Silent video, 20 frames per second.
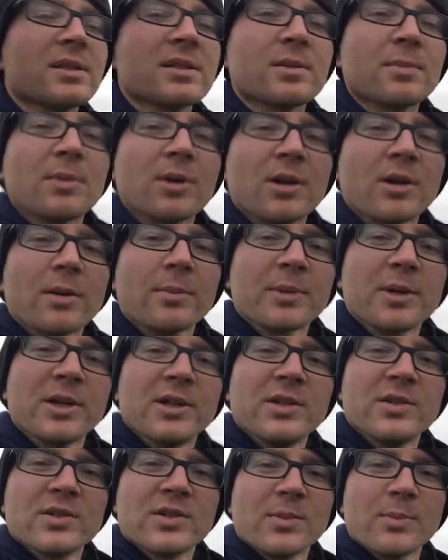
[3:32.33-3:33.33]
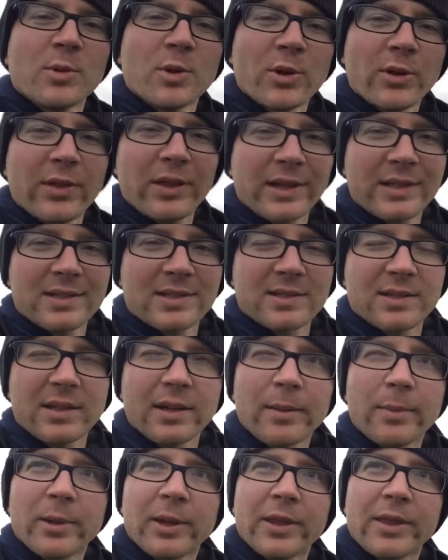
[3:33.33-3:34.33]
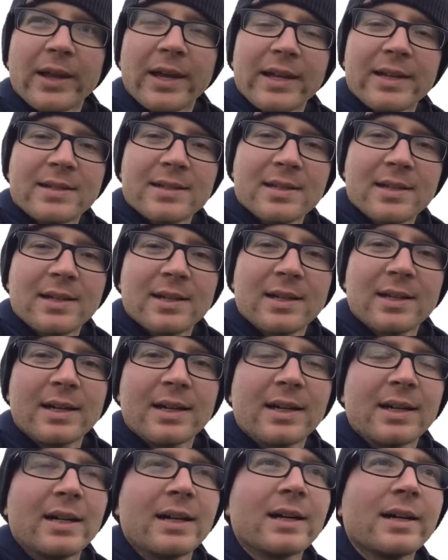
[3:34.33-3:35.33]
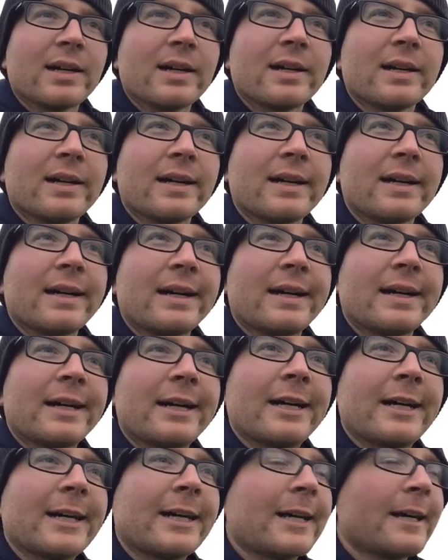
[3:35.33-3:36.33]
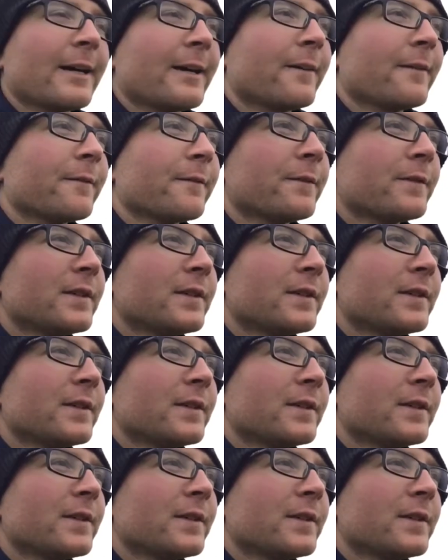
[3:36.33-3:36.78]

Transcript: tomorrow I'm going to do some more things in Dublin that I have